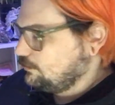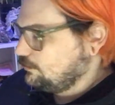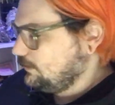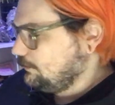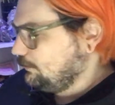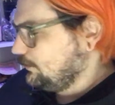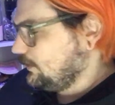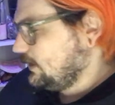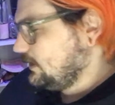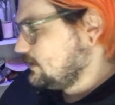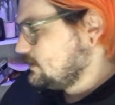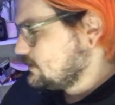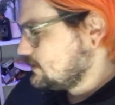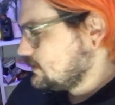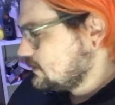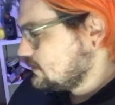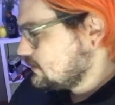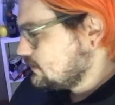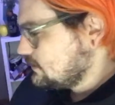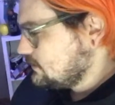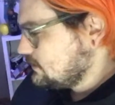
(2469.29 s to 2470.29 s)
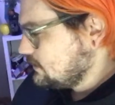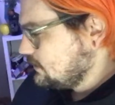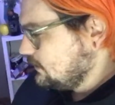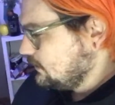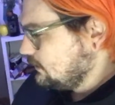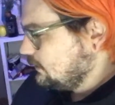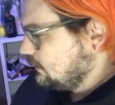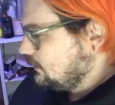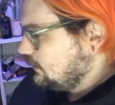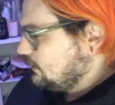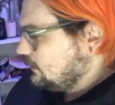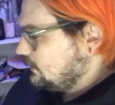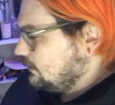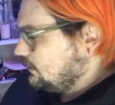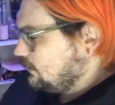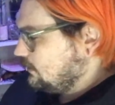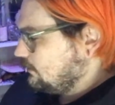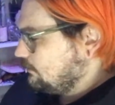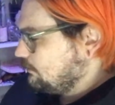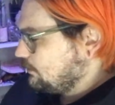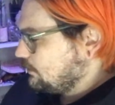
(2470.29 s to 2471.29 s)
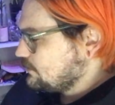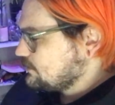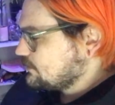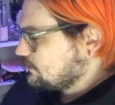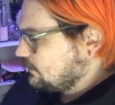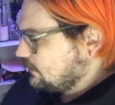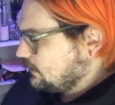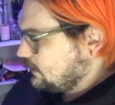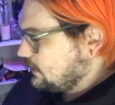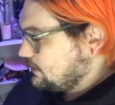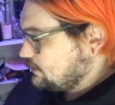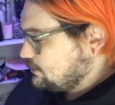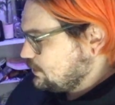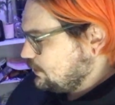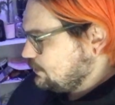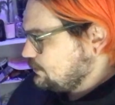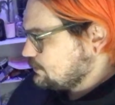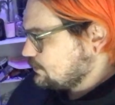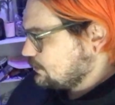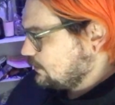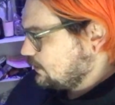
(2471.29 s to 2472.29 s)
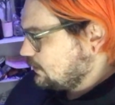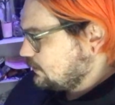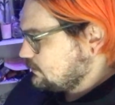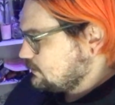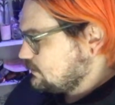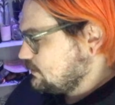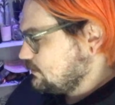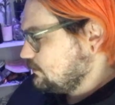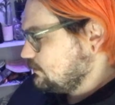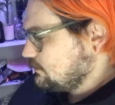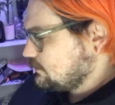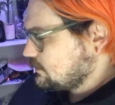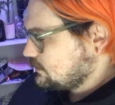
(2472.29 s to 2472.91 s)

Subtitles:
People like consistency, but also like I change a lot too.